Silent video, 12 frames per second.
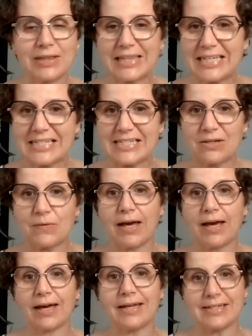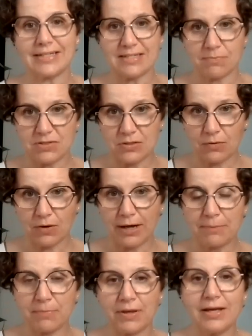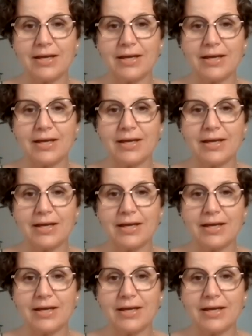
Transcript: please go ahead and subscribe.